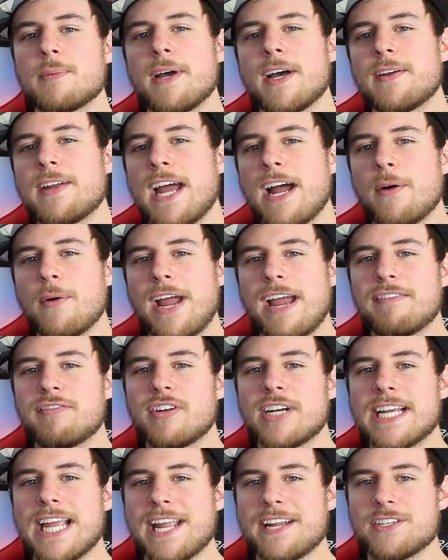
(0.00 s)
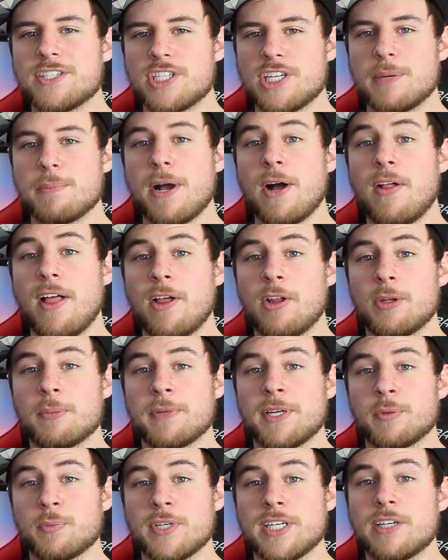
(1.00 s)
about how every H T M L
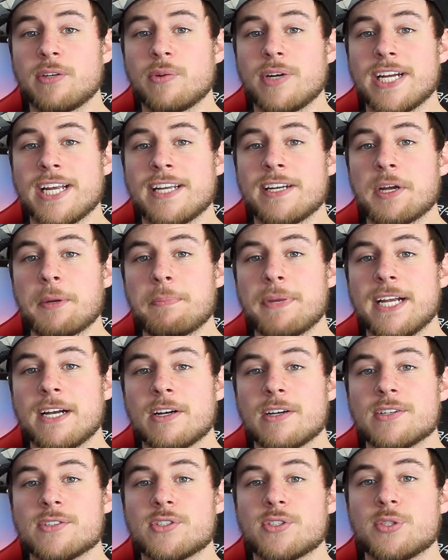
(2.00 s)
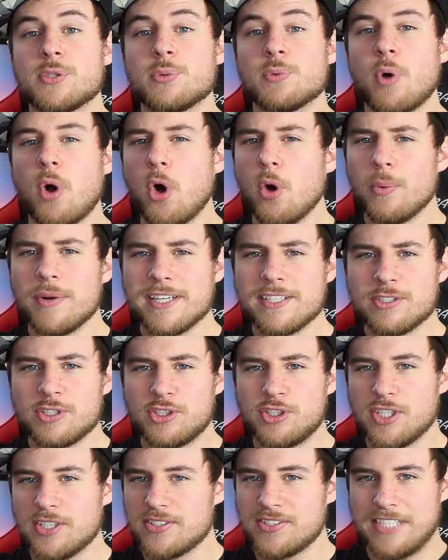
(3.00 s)
element we create appears to always
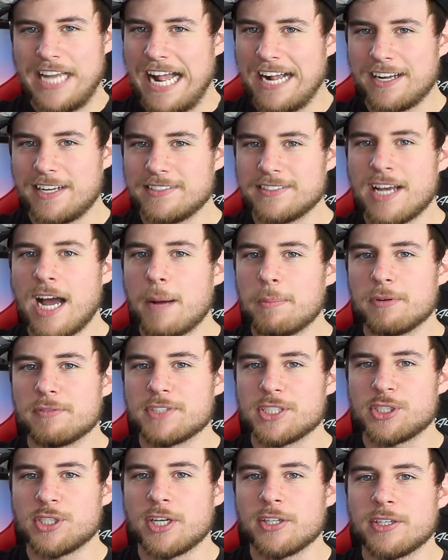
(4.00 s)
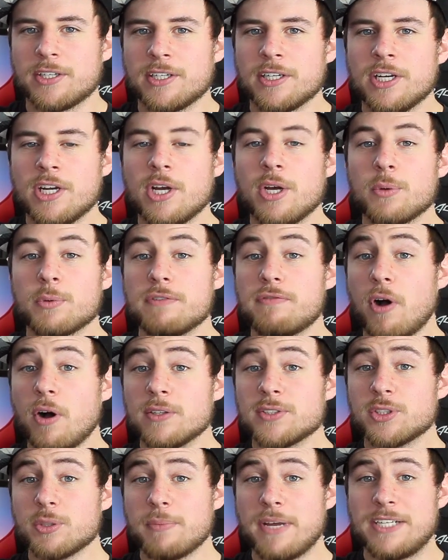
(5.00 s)
just stack on top of each other. We've
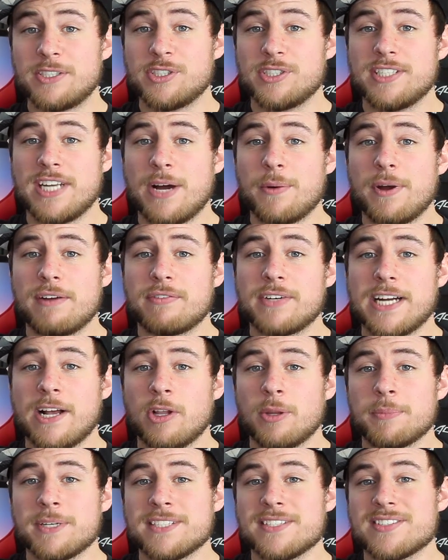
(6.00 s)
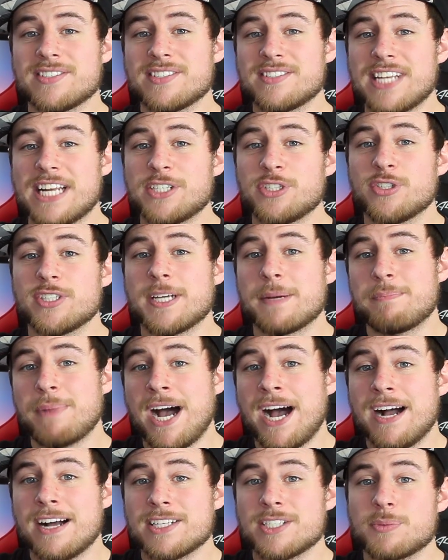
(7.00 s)
also mentioned how every element is essentially a
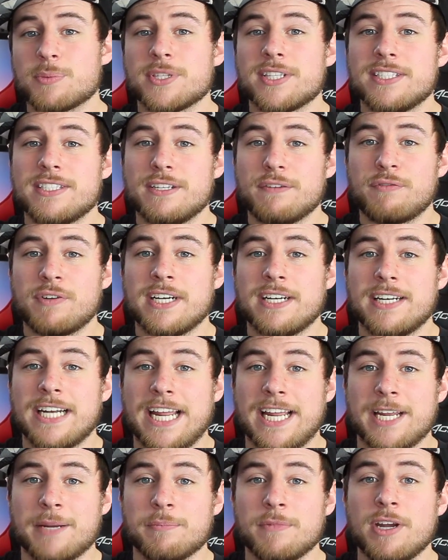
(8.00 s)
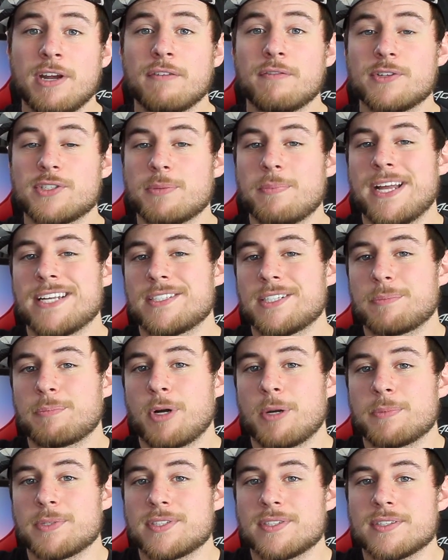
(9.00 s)
box with a different name for semantic
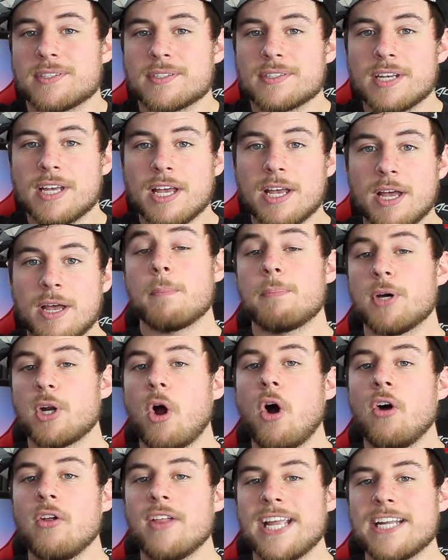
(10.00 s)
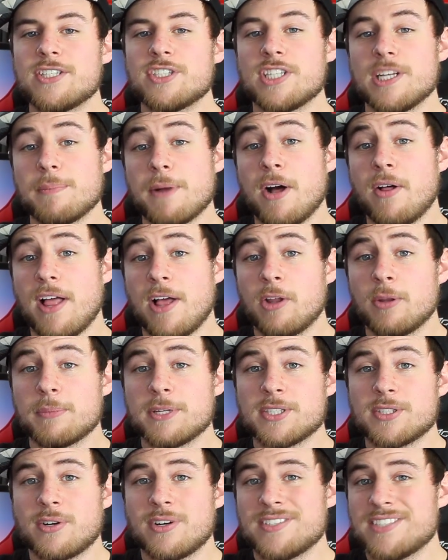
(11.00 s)
purposes, but all H T M L
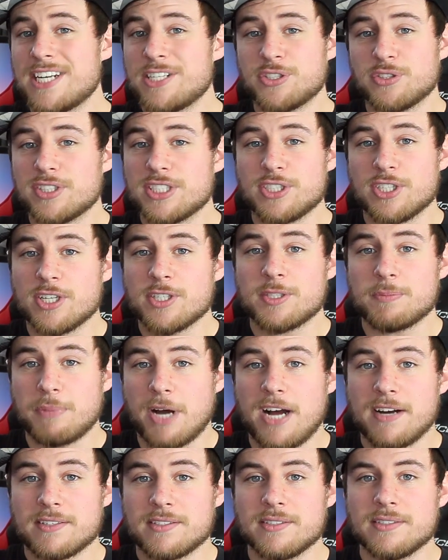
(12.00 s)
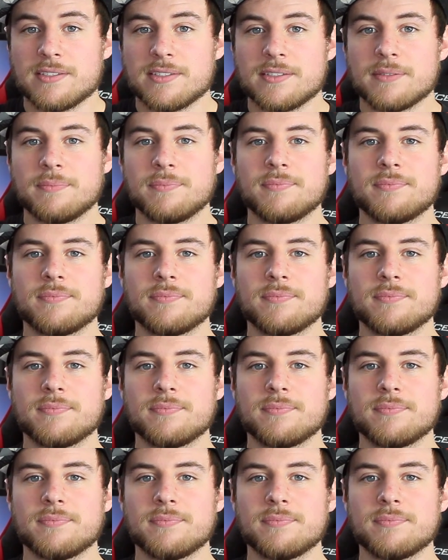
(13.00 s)
elements are essentially just boxes.